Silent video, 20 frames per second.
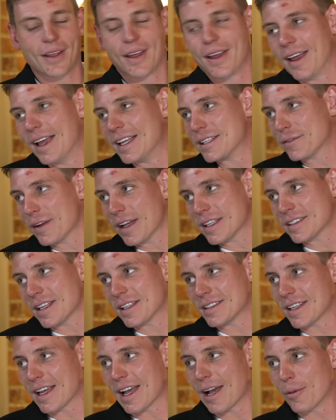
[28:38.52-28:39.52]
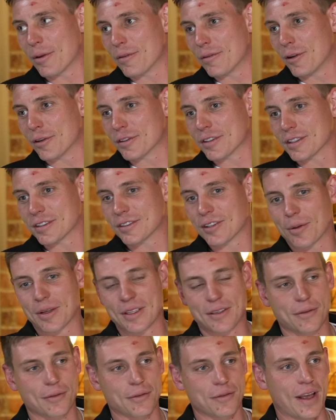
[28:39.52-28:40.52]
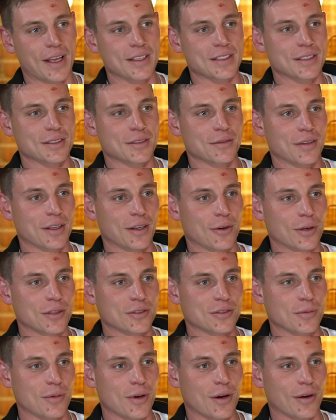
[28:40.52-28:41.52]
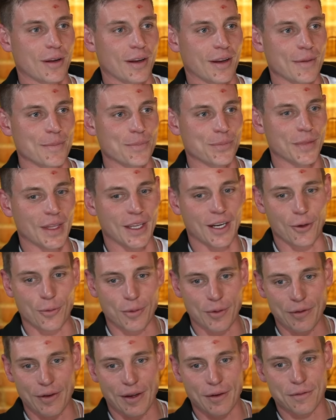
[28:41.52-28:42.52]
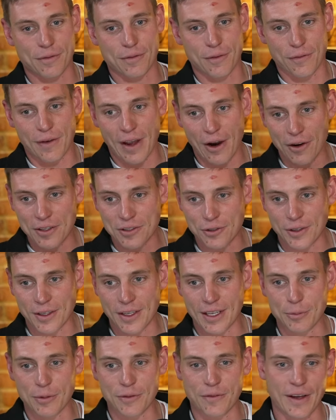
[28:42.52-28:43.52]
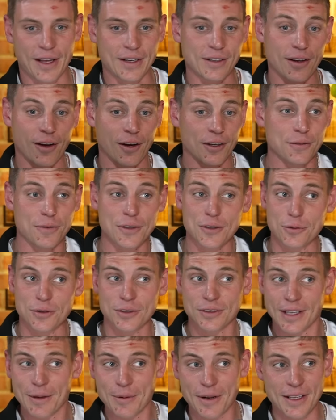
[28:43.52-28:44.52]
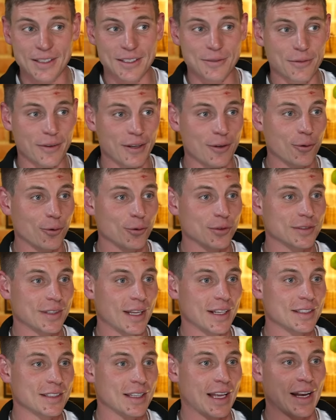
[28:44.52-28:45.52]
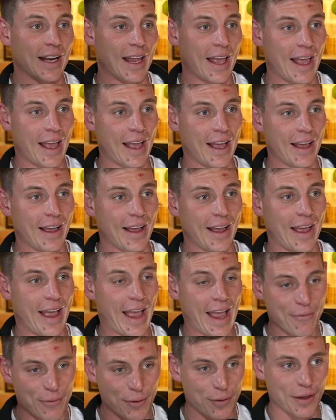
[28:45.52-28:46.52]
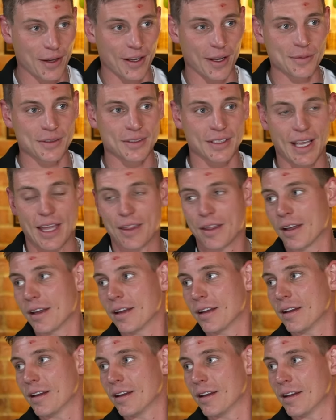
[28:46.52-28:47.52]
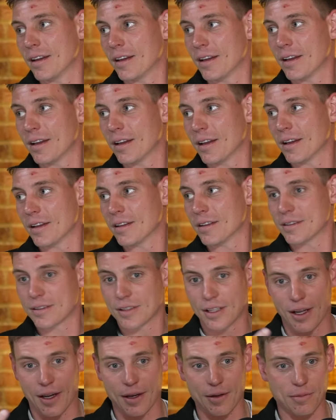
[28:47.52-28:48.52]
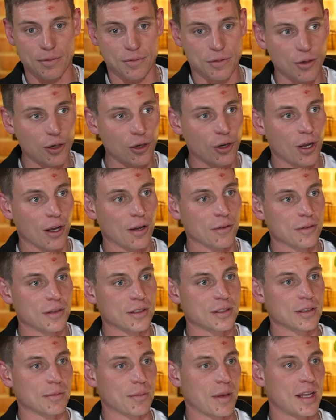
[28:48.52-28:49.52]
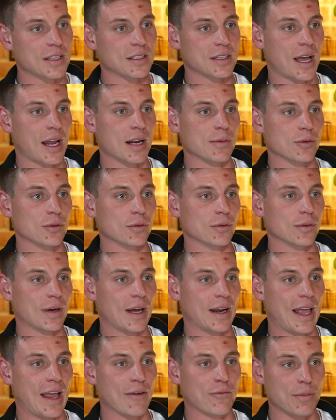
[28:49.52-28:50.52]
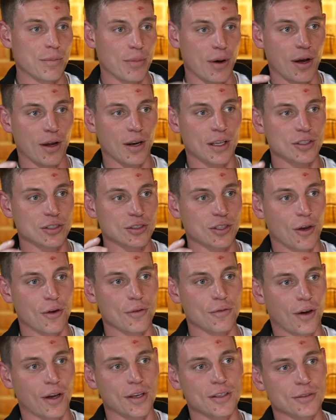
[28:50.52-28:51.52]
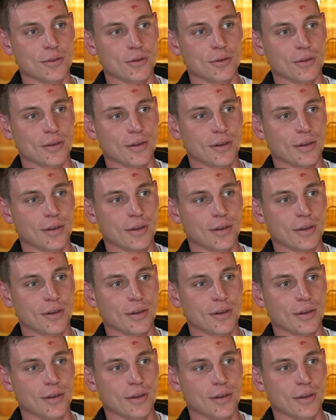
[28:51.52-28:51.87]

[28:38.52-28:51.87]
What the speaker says: It's fascinating how we've looked at so many different facets of the equestrian world. Like, we've had farriers on here, we've had artificial inseminators, we've had horse dentists, and everything comes together to look after this amazing animal. And every part is so vital